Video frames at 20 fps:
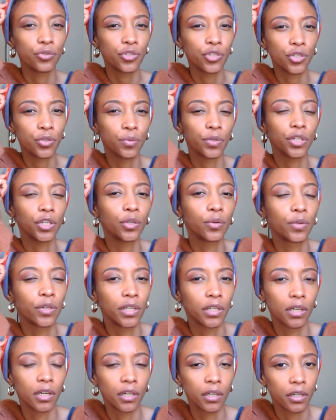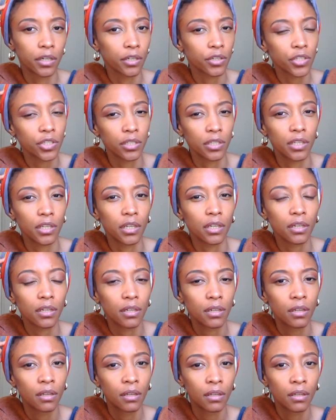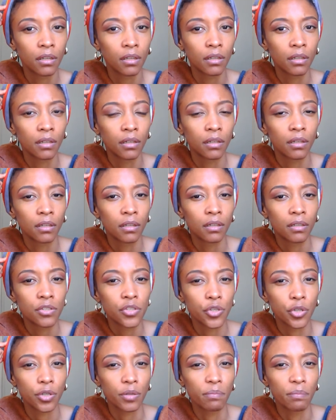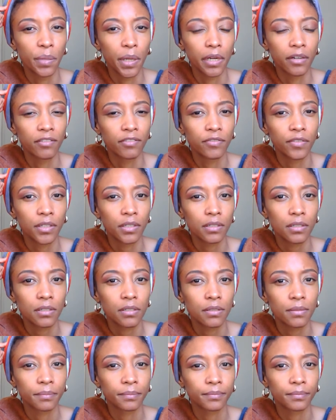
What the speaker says: you when you were younger to get certain benefits,